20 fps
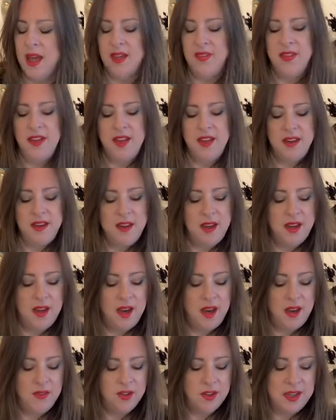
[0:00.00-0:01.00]
then
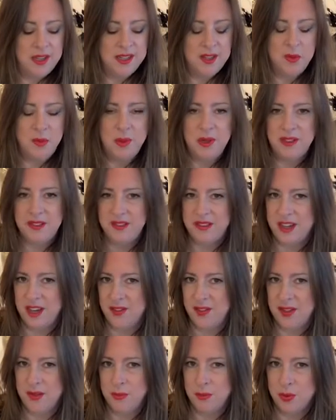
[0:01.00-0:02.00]
I've got a little
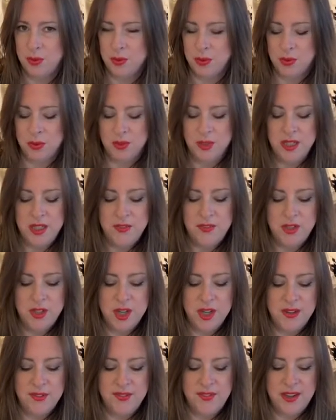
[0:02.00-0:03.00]
polystyrene ball. If you
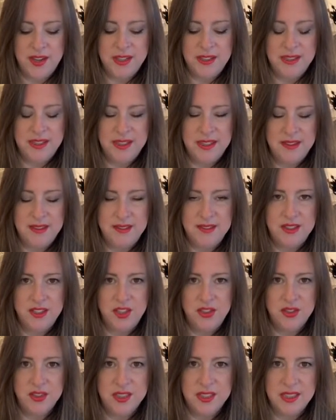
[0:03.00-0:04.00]
can't find these, then
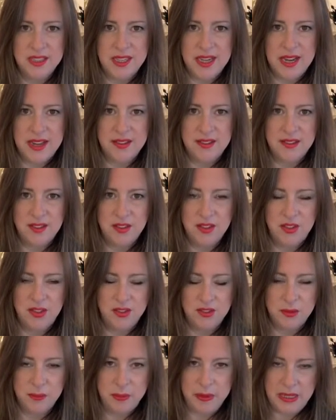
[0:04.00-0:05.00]
you can
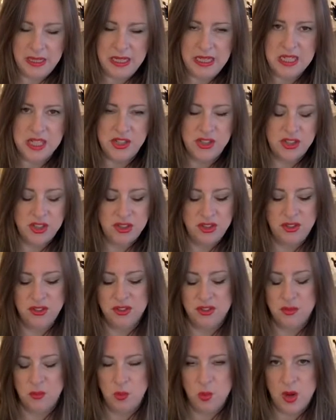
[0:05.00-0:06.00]
use a bead and you can use
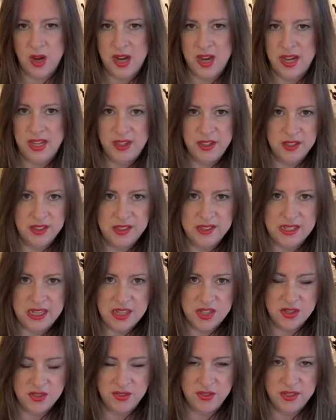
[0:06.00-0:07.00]
some wire. You can
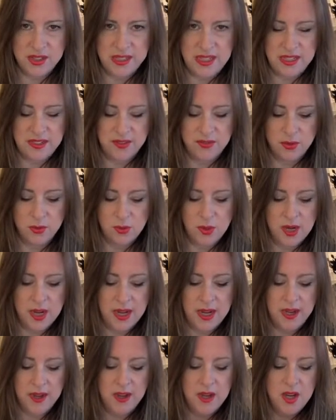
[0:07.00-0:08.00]
attach it onto the end of a
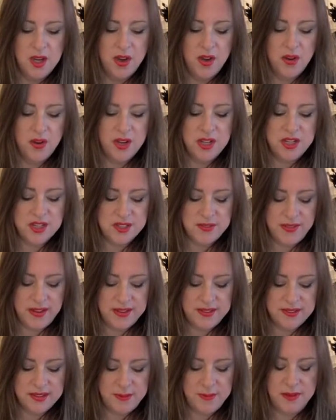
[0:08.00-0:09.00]
wire, or you can just
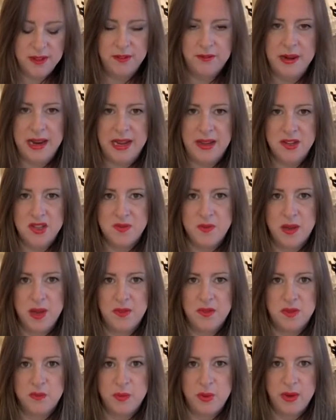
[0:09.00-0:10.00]
find something round to be able
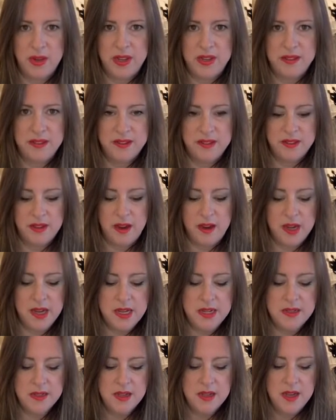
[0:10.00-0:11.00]
to put
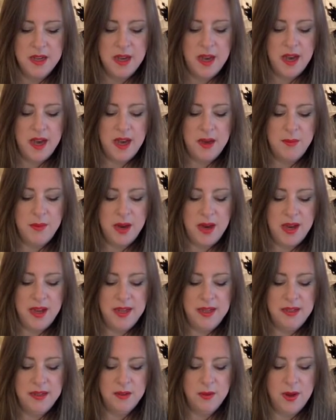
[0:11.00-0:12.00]
inside.
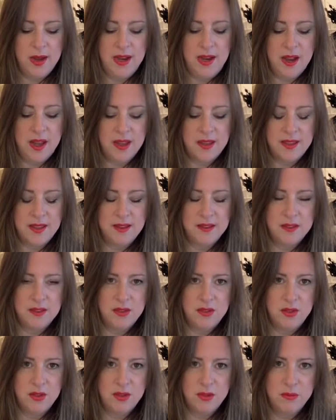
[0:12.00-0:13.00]
I quite like these
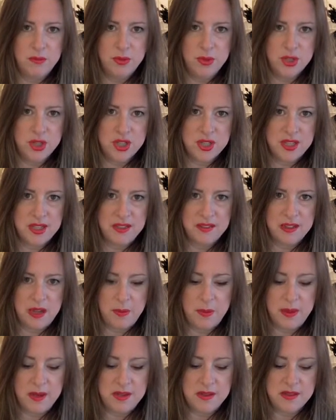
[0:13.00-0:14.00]
because you can push things up
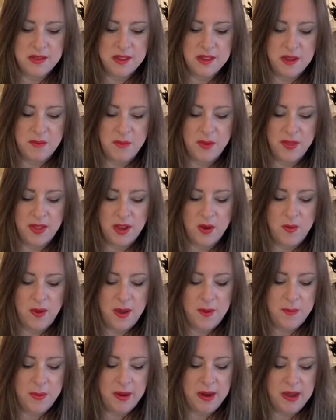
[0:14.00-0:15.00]
into them, or they're
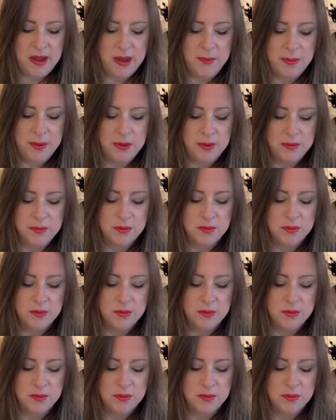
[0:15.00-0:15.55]
quite pliable,